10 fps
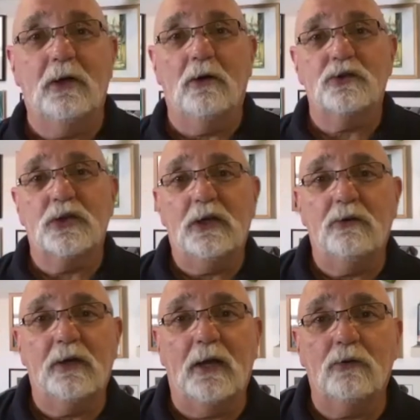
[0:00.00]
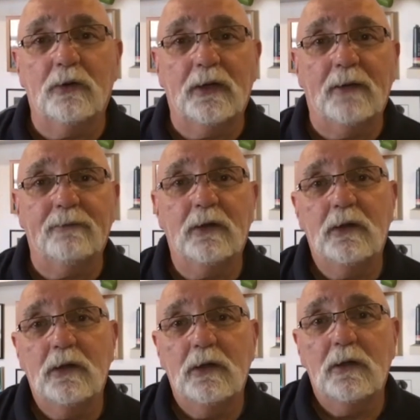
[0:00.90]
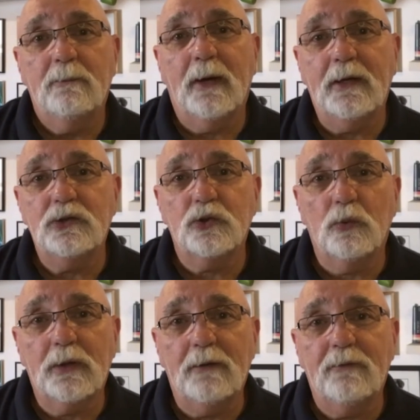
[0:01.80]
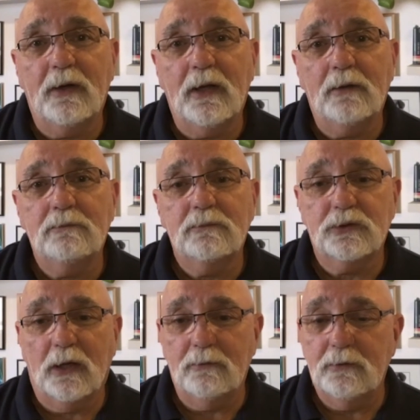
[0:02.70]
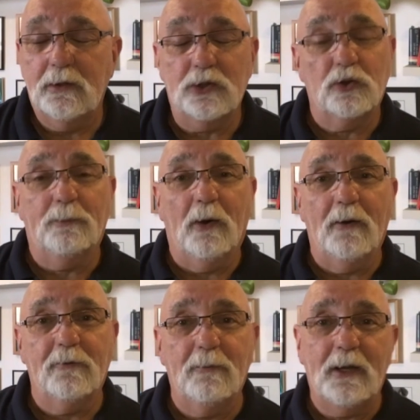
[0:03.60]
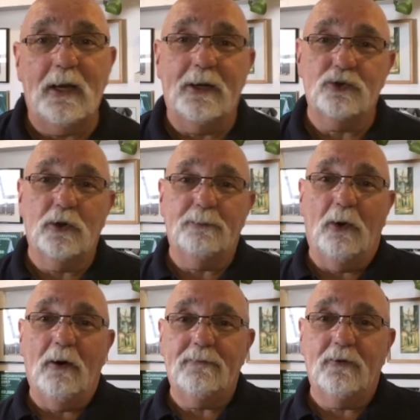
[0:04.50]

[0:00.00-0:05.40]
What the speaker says: I'll see you again on another Pain Toolkit video. So it's goodbye from me, and it's goodbye